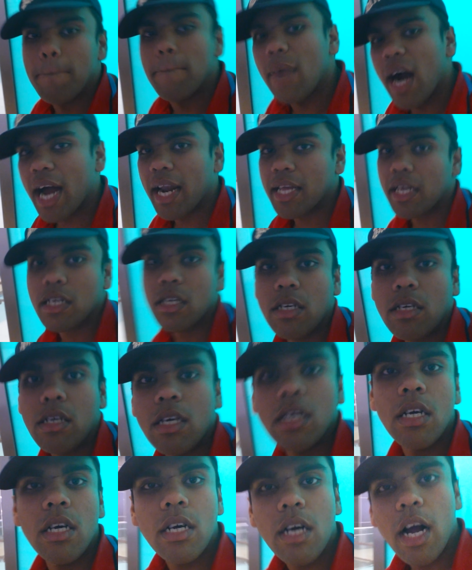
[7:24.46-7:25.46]
Yeah. Monica.
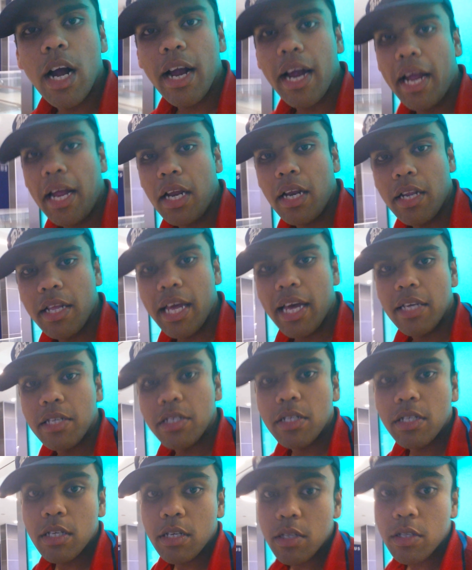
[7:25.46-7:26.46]
All right.
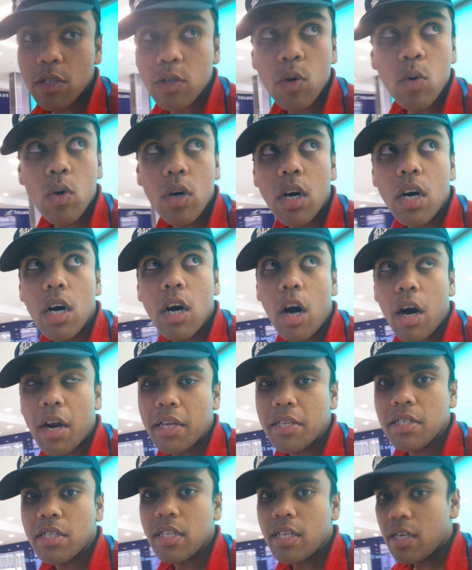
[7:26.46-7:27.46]
Yes. So uh,
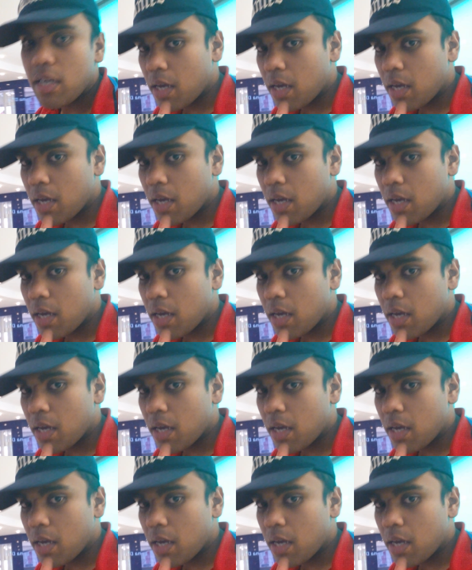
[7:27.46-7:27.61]
honestly,